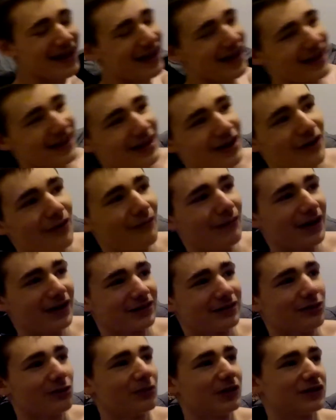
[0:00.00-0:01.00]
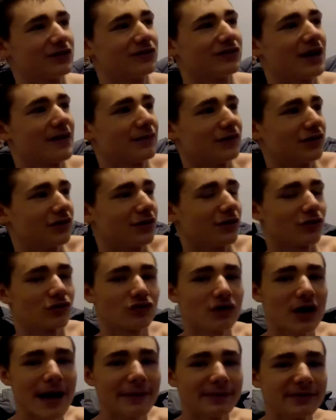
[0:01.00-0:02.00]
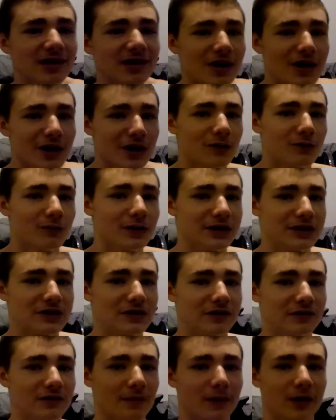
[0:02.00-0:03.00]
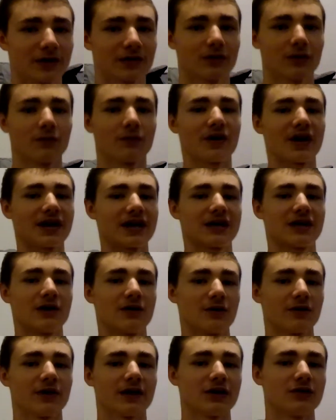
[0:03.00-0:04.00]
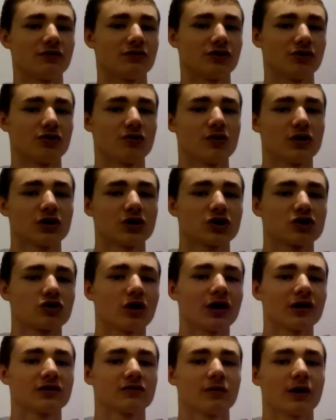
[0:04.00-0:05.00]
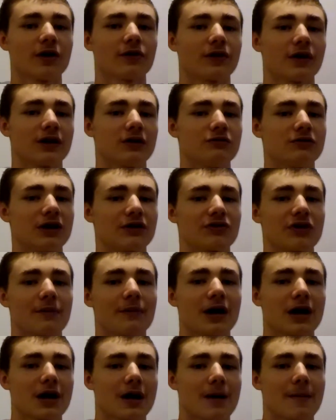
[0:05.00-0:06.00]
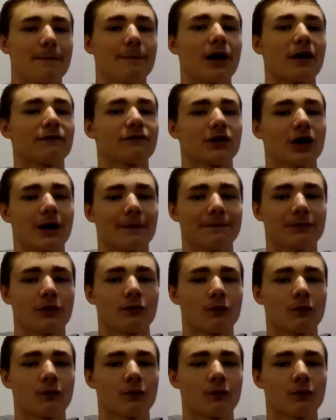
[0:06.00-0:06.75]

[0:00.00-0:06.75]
muscle, which is obviously your traps, which is the muscle right here that you do shrugs with, and you get them buffed up.